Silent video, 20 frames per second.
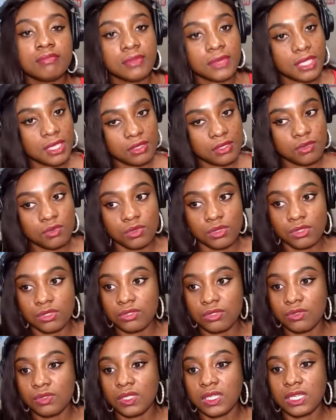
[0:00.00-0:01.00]
Guess
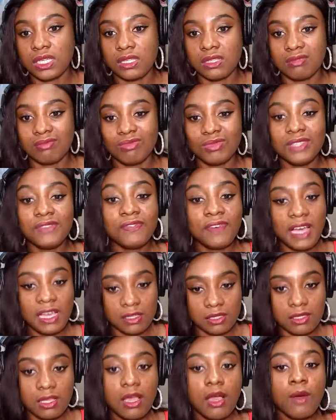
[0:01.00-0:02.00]
what? You can, in
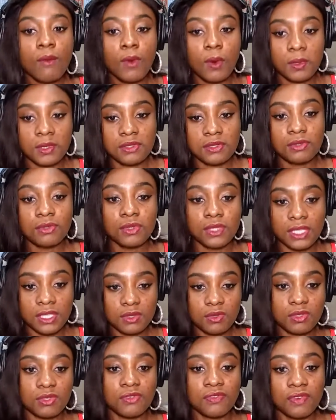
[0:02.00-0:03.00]
fact, what was the
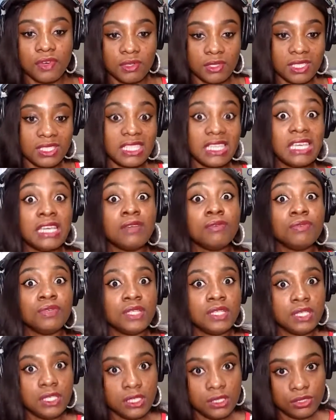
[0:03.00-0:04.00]
closest way you found out a
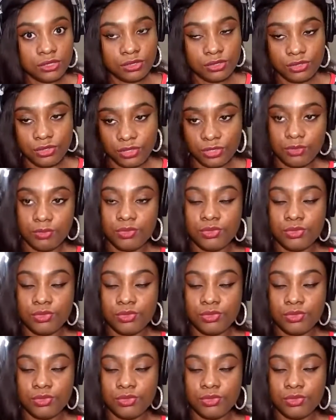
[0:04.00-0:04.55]
relationship?